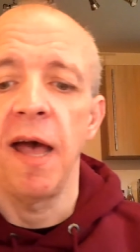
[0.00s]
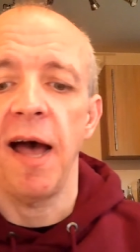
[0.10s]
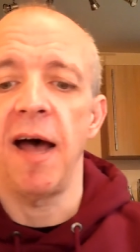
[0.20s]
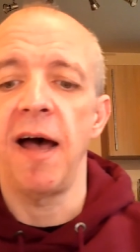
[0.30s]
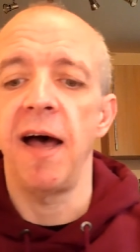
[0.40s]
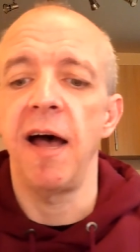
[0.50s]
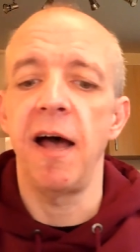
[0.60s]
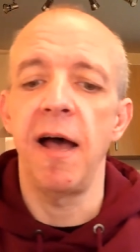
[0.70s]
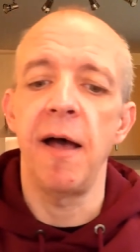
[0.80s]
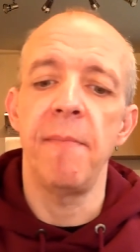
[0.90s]

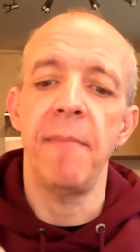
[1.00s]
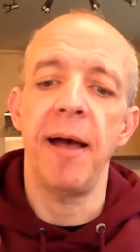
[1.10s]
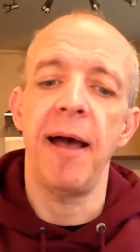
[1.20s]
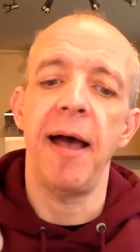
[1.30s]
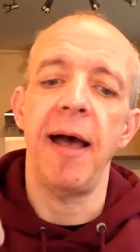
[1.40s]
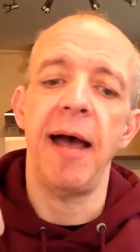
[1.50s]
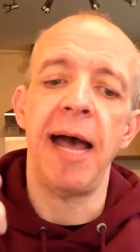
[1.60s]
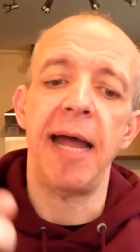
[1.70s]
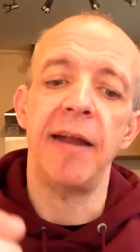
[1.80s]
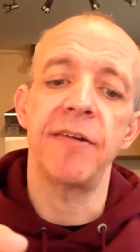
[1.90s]
um,
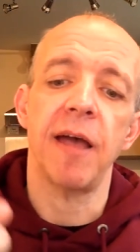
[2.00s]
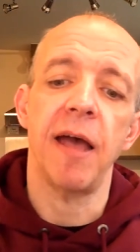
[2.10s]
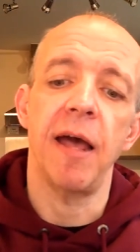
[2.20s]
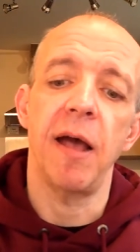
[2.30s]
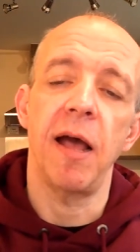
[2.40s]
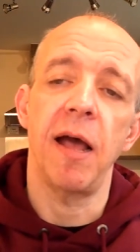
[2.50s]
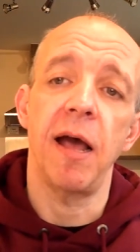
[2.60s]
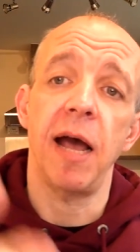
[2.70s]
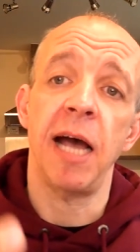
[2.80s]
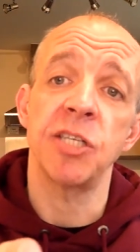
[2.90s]
and
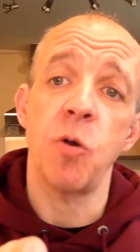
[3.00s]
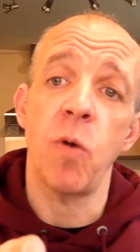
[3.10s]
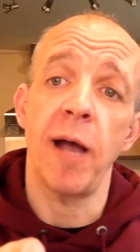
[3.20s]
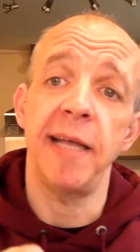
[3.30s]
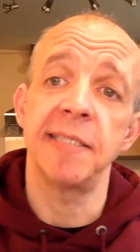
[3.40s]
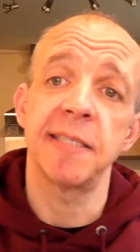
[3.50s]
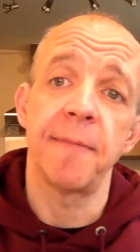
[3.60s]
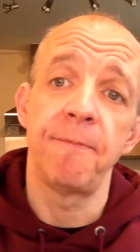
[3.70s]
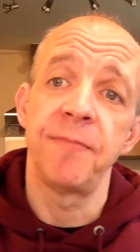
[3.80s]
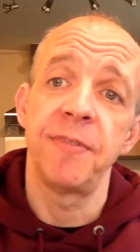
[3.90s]
as always,
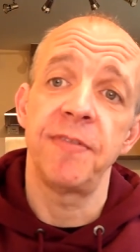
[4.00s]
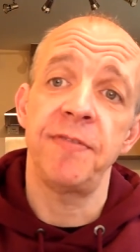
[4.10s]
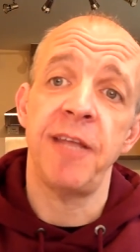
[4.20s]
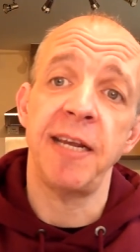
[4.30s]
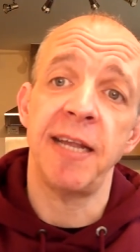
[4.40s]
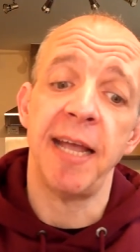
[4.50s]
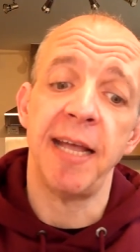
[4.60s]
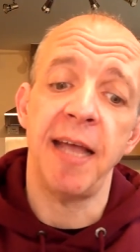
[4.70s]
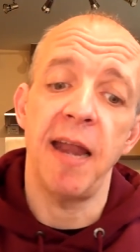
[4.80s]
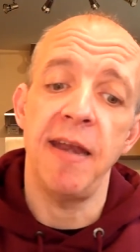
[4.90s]
ding
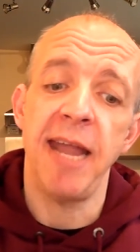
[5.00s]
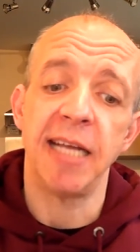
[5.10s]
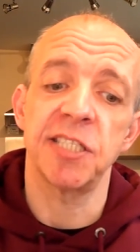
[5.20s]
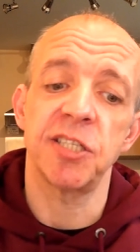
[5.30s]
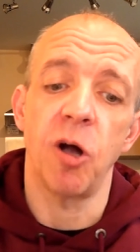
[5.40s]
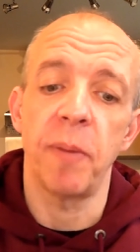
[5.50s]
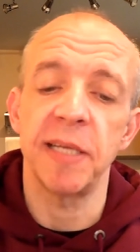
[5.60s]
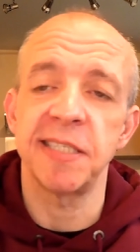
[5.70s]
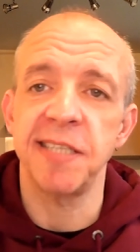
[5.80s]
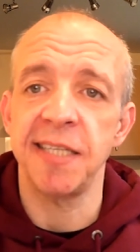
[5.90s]
ding, next
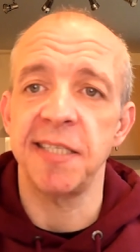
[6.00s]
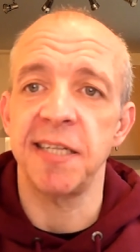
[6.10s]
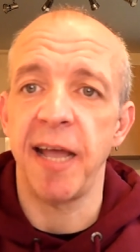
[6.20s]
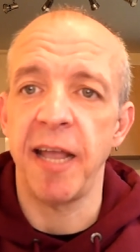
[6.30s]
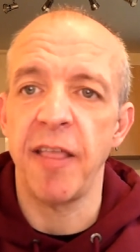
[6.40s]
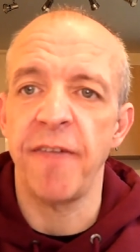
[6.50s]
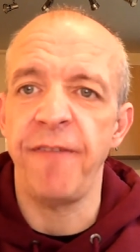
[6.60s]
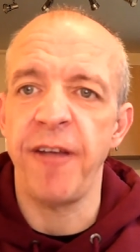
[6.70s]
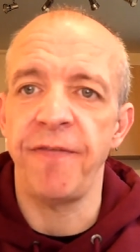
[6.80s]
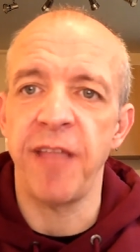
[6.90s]
stop, Saturday the
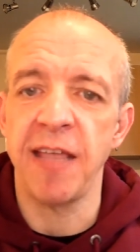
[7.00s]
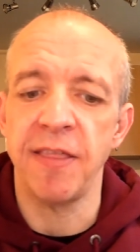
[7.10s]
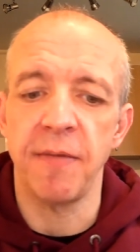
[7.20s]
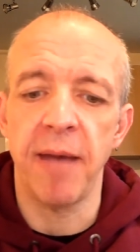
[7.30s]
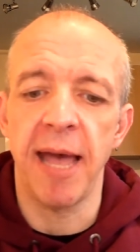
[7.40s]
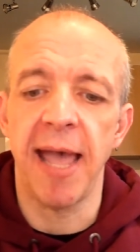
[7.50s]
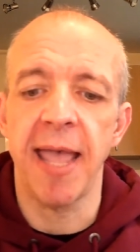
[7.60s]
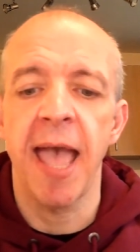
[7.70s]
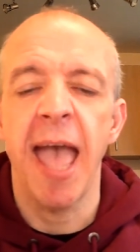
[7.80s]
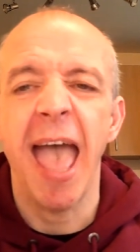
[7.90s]
15th of
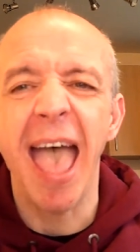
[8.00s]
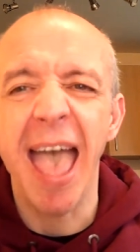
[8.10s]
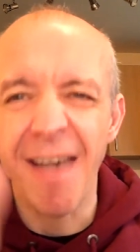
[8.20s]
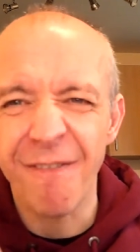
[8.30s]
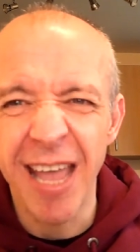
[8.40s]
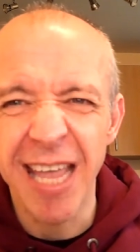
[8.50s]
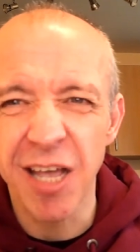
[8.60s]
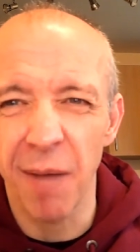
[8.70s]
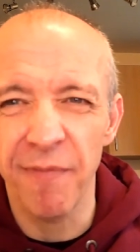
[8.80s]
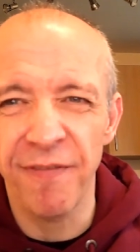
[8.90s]
May, FA
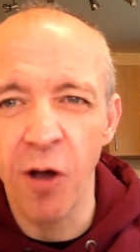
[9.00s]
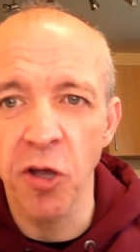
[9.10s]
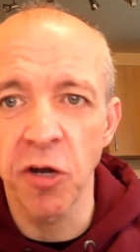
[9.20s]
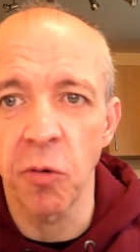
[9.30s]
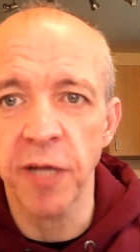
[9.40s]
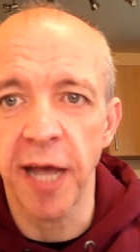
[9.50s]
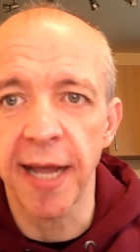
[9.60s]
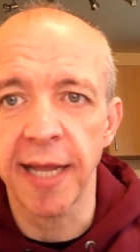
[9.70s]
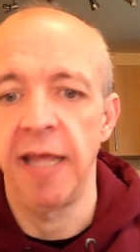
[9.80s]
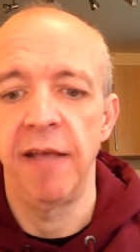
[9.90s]
Cup final day